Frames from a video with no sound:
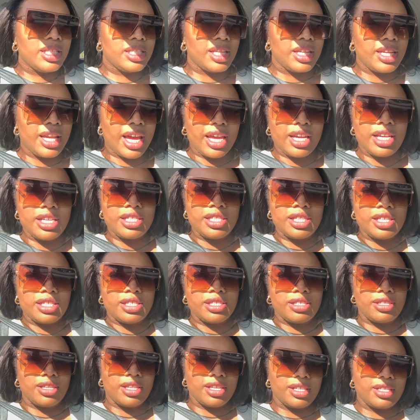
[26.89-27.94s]
Tonight is the,
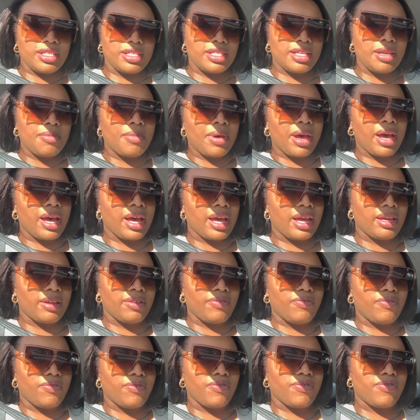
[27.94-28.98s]
the
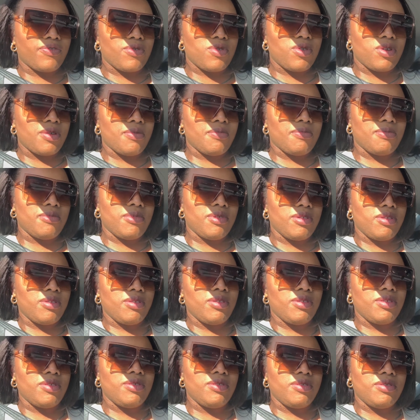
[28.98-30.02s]
semi-formal?
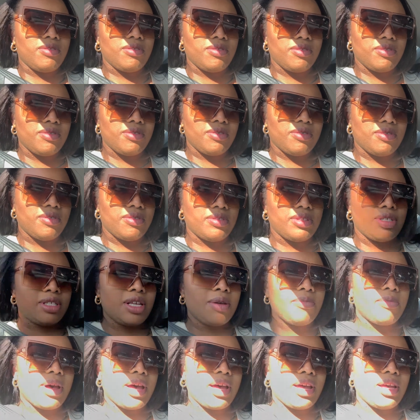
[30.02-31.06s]

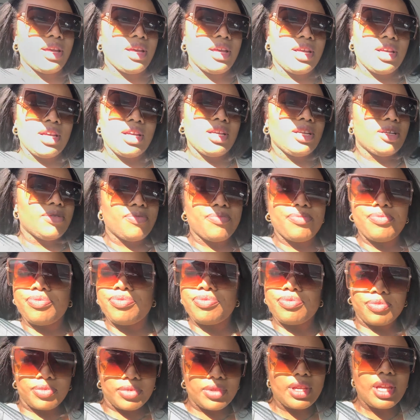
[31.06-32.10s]

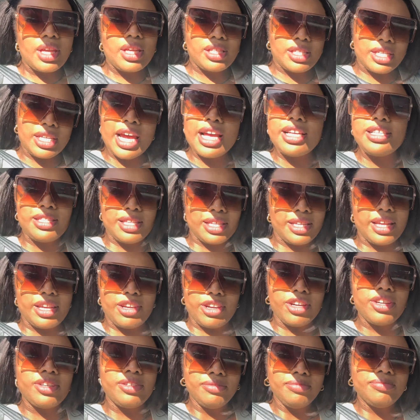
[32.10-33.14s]
Semi. Tonight's the dinner.